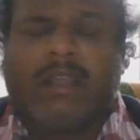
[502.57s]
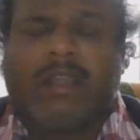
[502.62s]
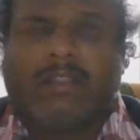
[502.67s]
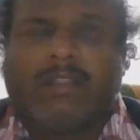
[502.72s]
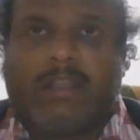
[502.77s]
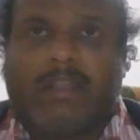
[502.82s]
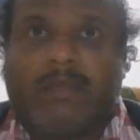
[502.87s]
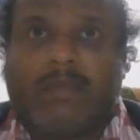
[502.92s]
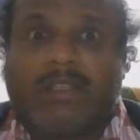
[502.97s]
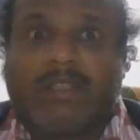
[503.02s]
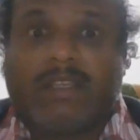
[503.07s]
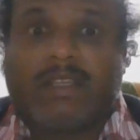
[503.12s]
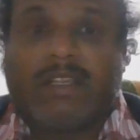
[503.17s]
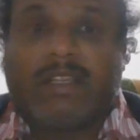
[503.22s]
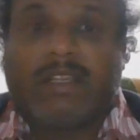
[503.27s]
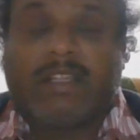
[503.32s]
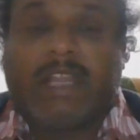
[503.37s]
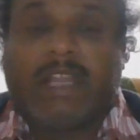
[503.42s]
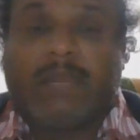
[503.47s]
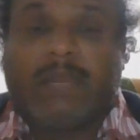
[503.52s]
then basically
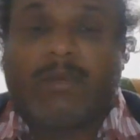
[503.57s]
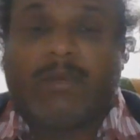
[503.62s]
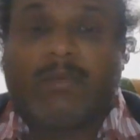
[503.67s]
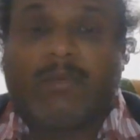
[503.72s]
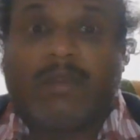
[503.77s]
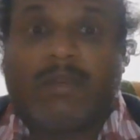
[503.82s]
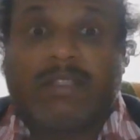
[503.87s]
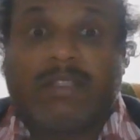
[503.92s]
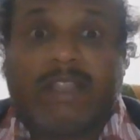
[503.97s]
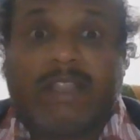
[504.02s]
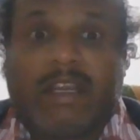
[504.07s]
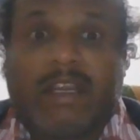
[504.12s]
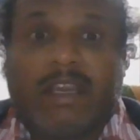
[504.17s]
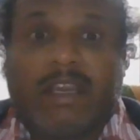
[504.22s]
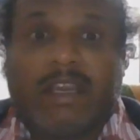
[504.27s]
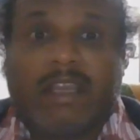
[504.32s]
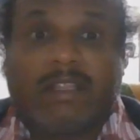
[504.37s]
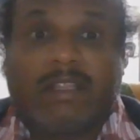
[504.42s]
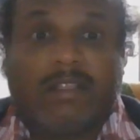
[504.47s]
they remembers that guy.